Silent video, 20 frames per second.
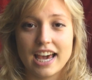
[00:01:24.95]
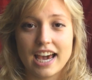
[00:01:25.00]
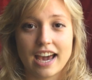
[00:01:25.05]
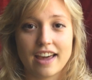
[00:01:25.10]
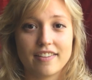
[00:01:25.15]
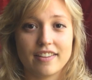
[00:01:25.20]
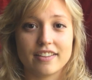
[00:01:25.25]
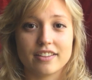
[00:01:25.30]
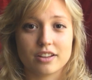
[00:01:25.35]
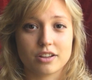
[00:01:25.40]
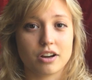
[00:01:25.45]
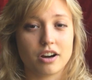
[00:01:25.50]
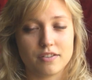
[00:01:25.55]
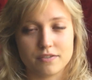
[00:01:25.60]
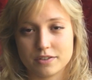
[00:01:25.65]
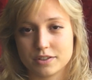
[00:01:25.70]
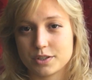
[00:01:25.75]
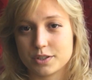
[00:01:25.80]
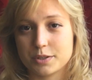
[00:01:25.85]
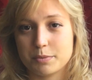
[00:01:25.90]
and then the
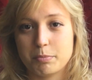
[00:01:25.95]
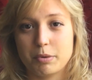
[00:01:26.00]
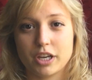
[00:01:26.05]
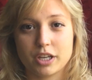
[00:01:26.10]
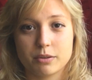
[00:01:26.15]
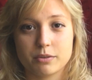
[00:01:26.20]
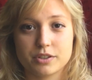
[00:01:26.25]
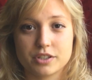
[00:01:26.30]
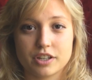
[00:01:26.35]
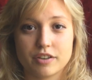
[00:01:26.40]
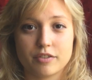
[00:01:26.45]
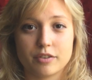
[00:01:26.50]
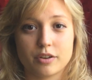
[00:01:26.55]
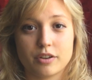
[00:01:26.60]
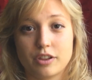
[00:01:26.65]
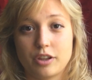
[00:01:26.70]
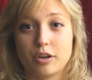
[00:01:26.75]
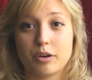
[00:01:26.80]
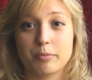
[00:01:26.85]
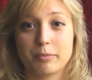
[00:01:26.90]
conferences pick whichever
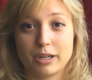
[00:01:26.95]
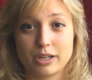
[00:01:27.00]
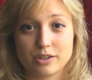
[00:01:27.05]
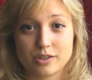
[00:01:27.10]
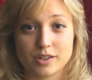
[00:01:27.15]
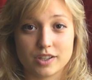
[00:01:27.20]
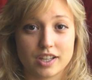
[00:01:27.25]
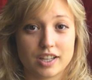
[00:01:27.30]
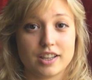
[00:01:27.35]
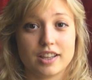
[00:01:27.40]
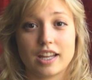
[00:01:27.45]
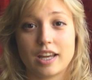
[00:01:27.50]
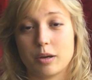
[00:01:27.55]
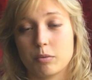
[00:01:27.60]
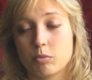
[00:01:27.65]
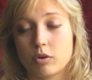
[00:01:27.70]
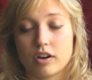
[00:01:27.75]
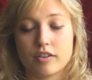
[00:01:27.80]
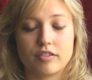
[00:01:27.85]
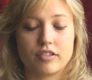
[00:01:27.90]
Theo major that they
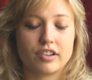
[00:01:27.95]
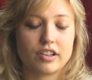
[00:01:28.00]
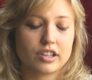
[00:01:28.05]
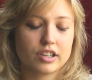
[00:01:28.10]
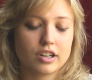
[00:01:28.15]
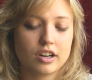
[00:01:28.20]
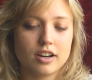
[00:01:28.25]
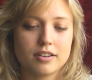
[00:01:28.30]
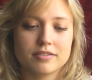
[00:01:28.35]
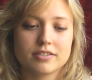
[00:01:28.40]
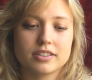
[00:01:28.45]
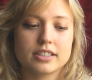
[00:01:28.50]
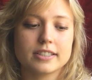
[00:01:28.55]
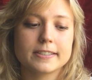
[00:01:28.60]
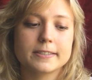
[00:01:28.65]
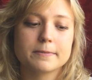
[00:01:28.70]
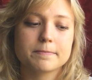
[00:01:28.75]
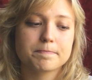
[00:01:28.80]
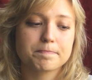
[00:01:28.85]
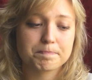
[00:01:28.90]
want for their
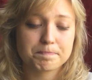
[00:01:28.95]
conference.